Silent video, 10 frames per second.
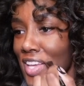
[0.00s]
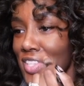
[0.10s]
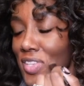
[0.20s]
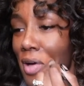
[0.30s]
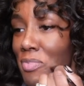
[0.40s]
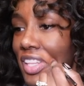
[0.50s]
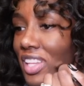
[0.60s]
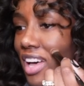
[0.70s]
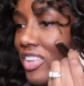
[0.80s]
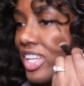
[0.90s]
So I've been
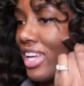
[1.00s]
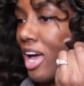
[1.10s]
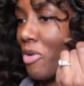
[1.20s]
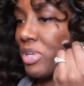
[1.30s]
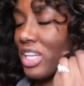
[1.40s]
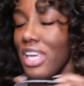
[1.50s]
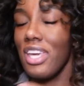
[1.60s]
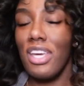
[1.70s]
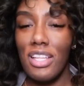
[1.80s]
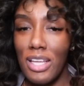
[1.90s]
loving it, I've been
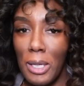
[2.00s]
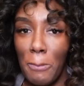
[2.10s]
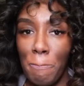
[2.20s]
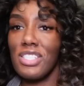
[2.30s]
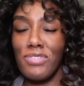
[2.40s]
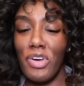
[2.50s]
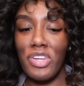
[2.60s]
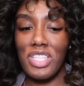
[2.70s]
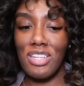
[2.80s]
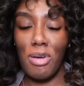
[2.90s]
healing, just
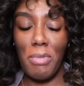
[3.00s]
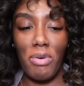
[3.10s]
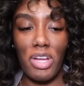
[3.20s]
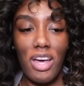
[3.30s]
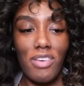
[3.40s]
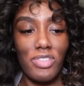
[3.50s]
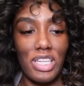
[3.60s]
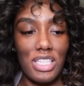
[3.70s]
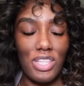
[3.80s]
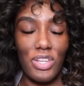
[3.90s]
focusing on my
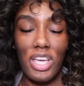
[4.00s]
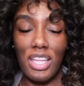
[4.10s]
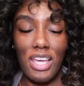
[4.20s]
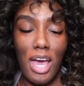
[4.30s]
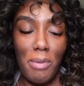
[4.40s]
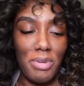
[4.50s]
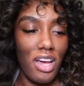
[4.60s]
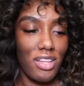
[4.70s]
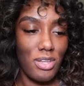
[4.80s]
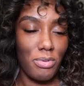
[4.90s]
recovery. So yeah, that happened
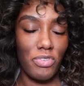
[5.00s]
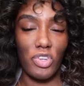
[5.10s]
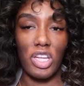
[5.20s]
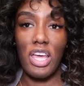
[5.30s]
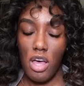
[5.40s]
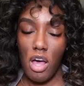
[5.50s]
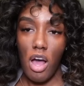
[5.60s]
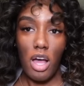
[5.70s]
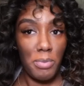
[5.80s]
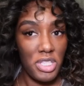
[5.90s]
October 4th.
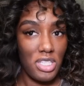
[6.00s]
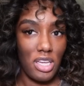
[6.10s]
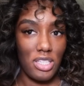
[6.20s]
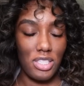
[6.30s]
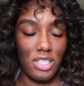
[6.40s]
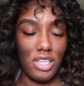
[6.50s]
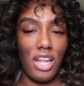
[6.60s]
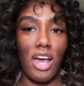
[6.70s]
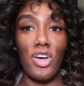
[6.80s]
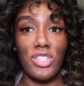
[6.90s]
Augmentation, and
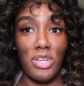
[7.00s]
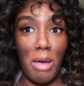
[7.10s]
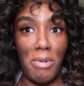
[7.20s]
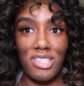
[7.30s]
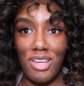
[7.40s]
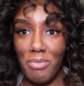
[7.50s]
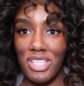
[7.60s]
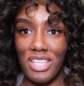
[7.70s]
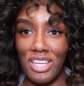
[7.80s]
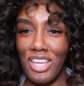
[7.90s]
I also got my
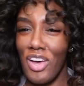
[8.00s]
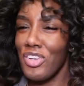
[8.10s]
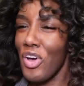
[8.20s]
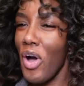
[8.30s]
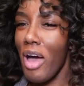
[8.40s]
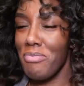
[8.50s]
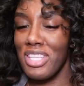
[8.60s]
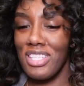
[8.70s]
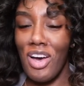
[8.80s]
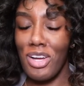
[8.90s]
tummy tuck. Y'all know I've
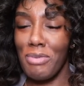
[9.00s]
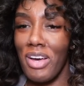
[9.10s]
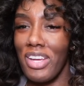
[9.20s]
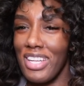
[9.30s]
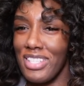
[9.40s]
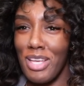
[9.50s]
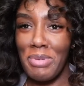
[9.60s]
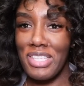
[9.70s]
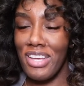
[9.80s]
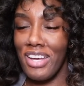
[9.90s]
been talking about getting a
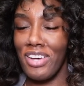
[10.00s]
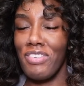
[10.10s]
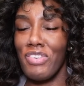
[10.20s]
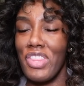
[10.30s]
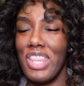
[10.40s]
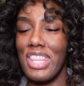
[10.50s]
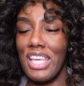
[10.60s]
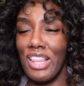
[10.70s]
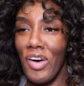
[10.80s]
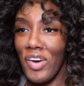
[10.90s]
tummy tuck for
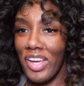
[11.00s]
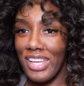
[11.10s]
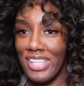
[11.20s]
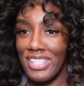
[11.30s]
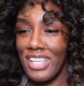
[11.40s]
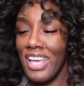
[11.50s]
the longest.